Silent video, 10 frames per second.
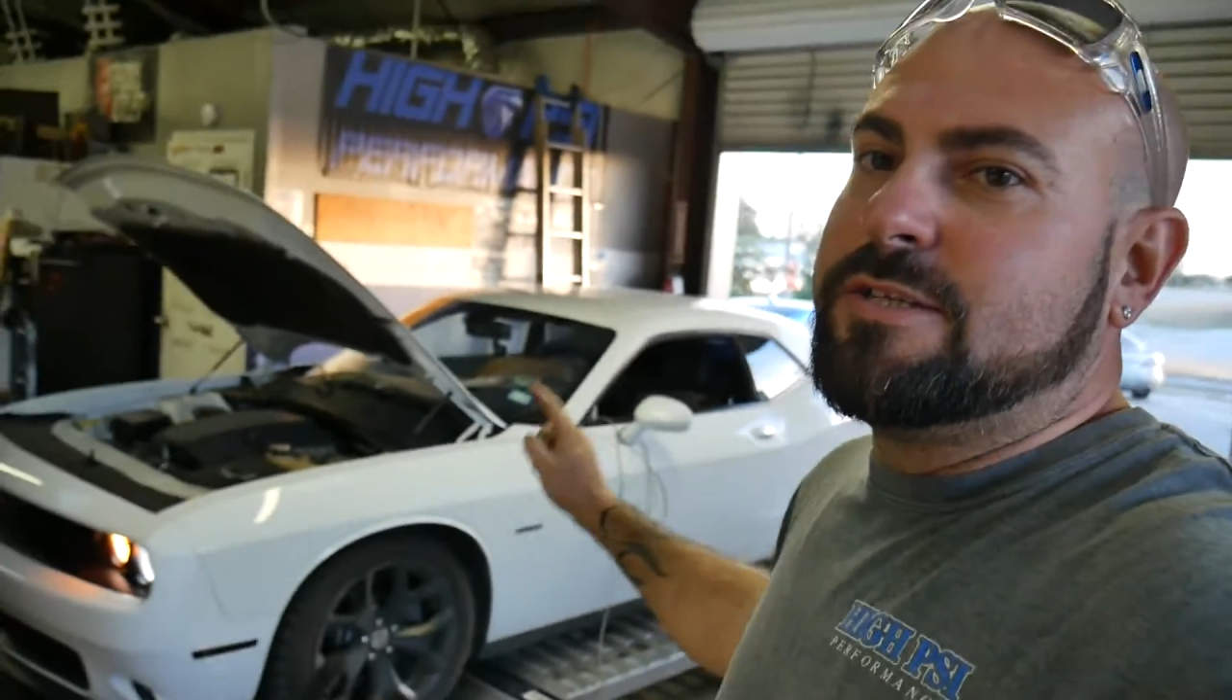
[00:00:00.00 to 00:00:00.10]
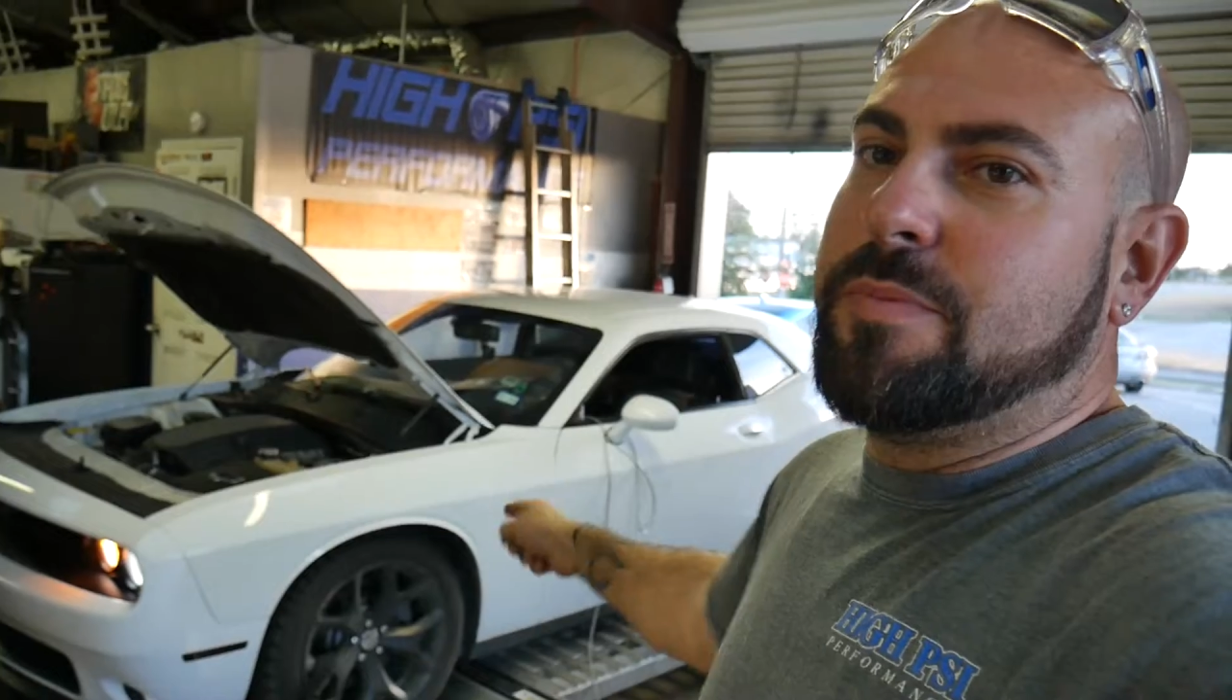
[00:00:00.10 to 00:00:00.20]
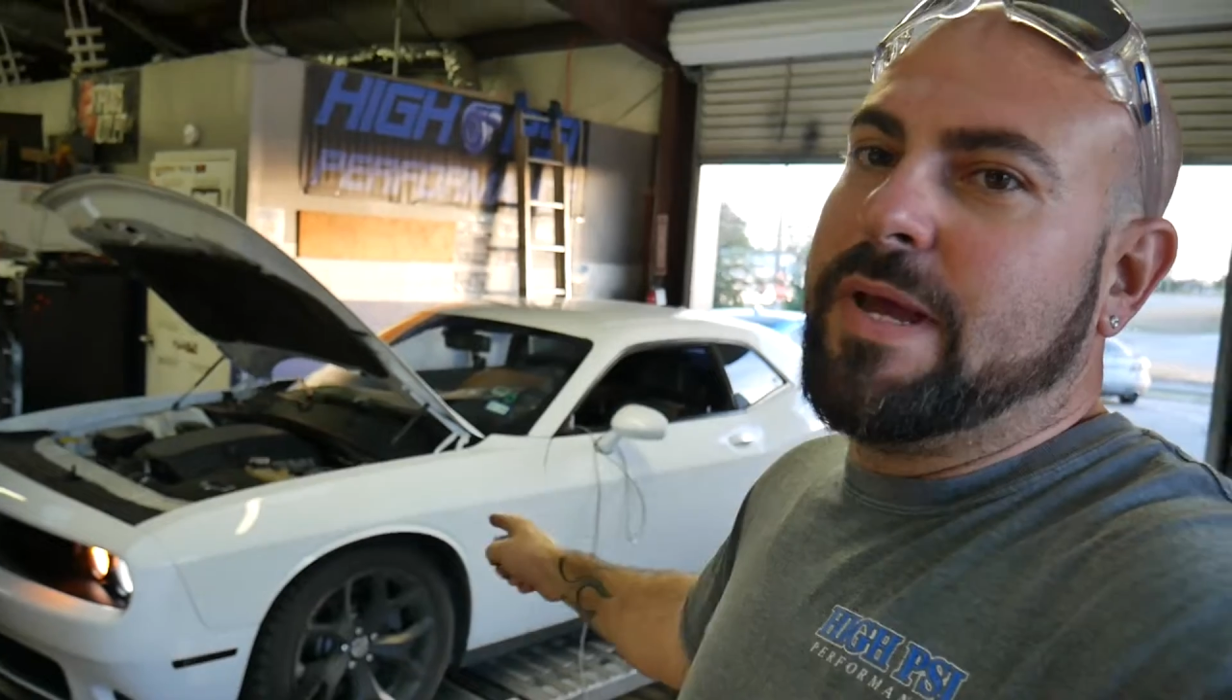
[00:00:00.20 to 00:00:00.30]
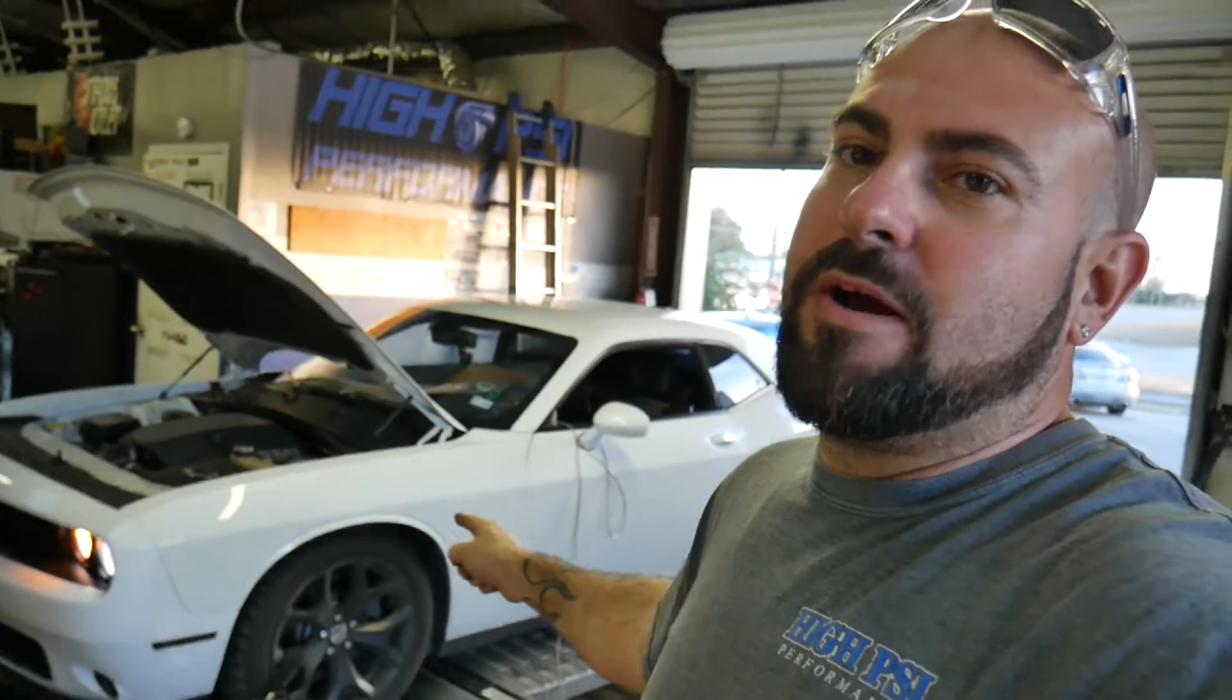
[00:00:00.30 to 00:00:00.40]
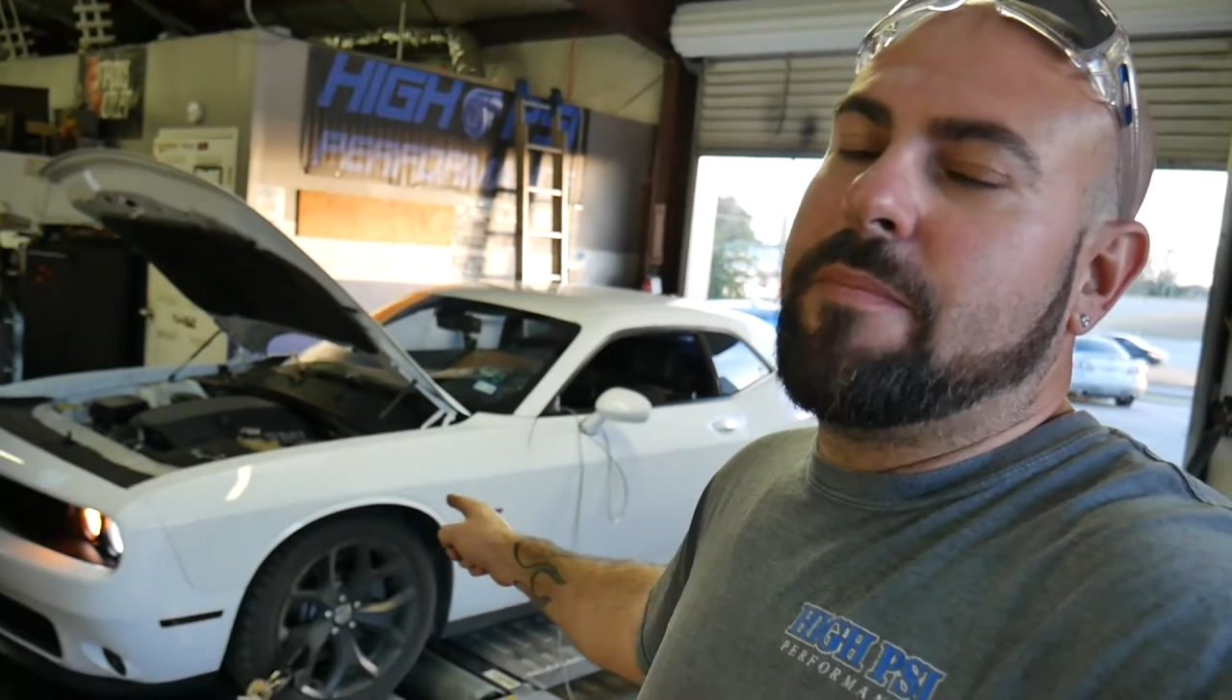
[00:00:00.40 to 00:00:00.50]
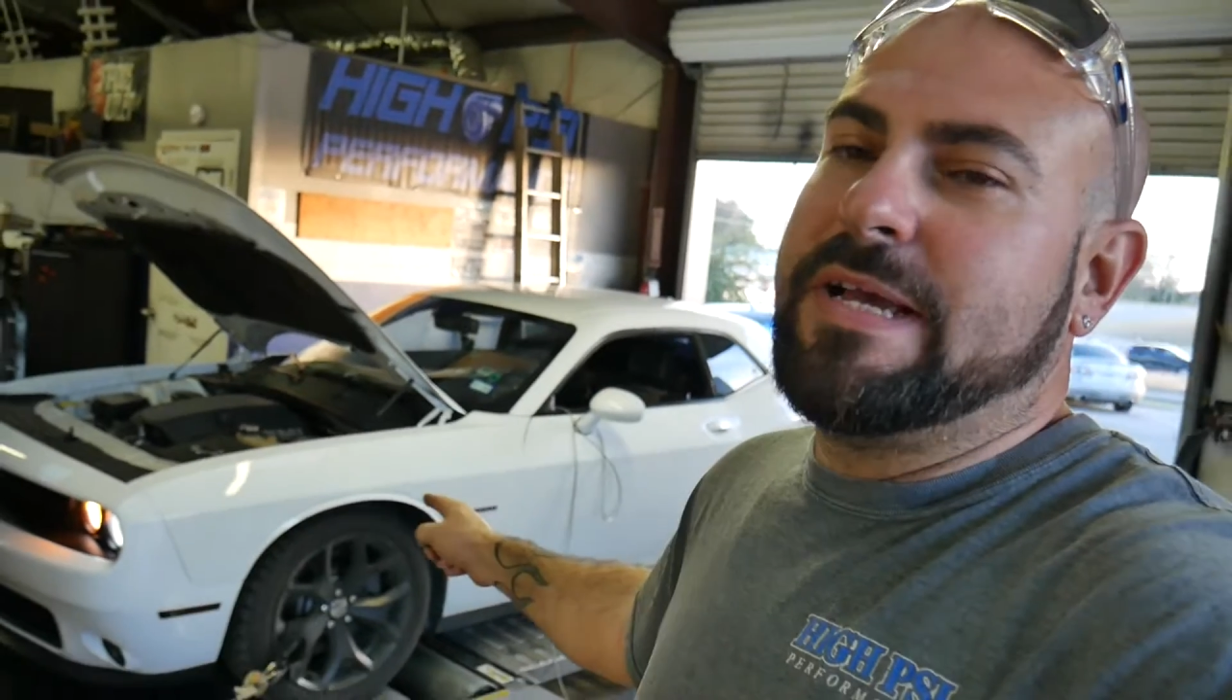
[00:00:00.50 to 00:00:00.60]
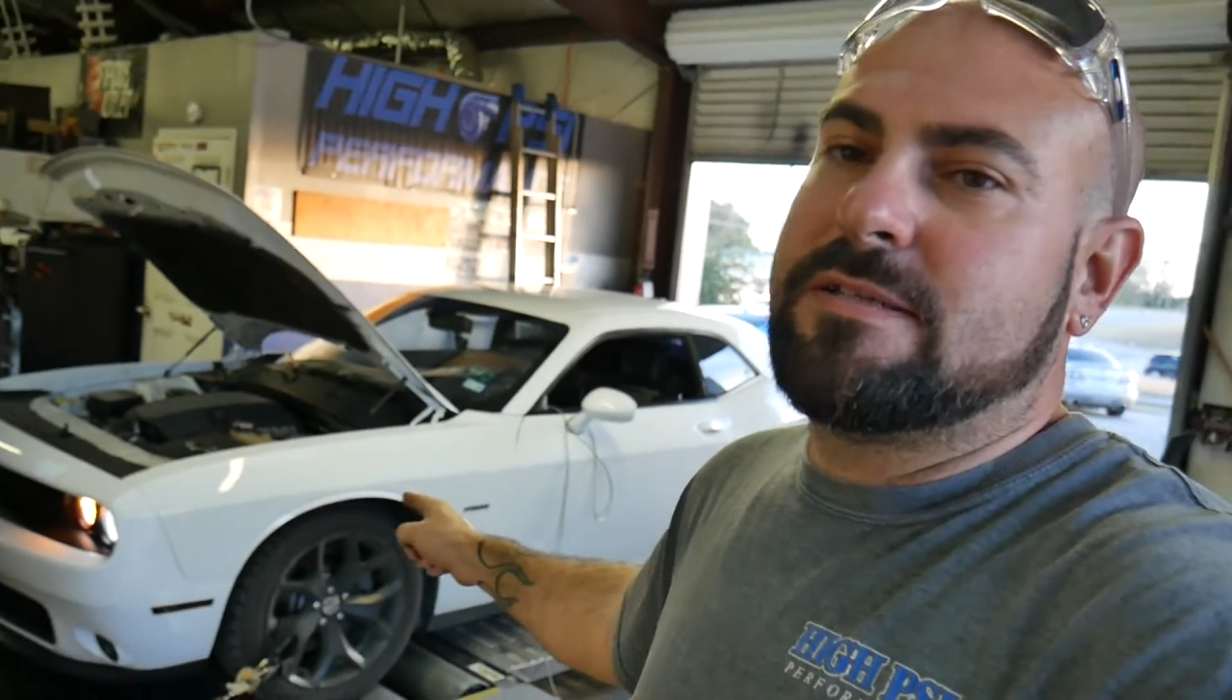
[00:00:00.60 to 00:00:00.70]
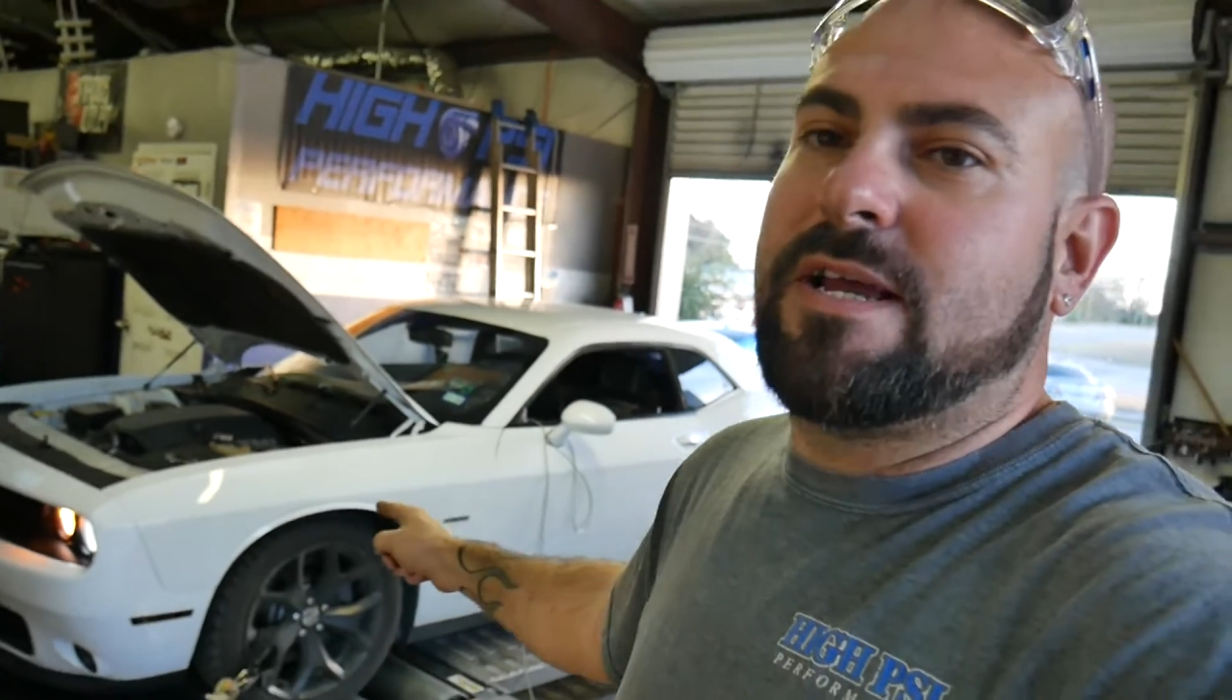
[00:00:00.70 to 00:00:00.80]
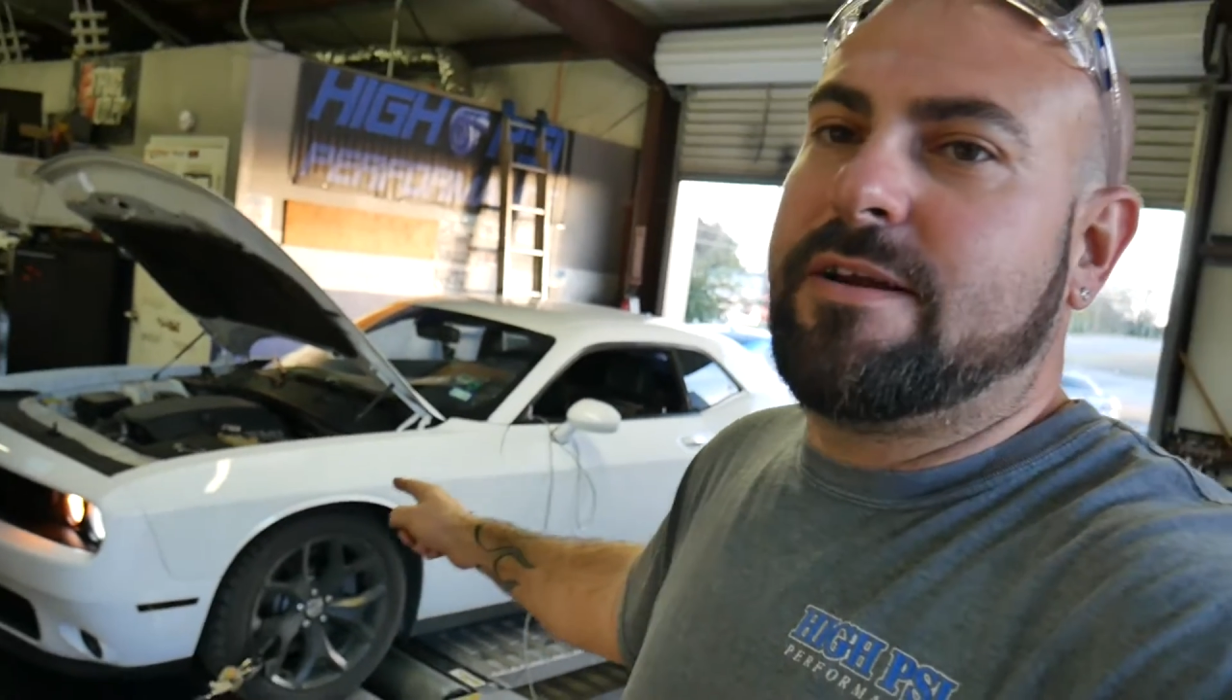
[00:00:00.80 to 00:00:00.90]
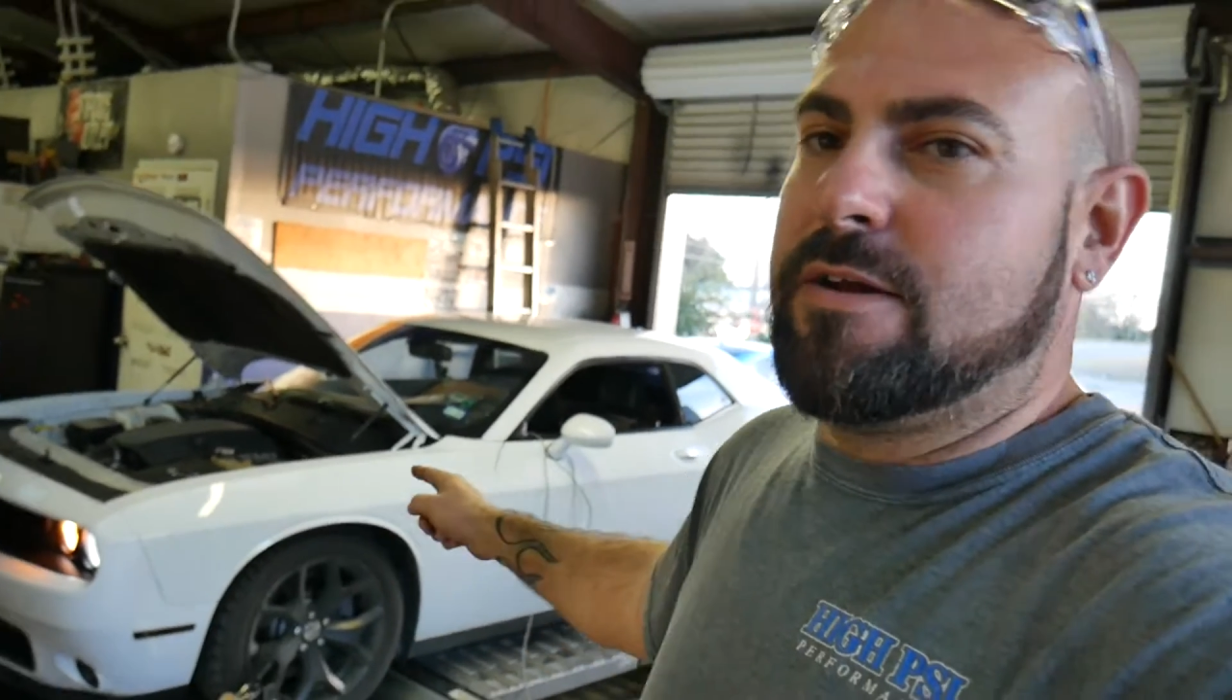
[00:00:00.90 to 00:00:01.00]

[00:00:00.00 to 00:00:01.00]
to make our baseline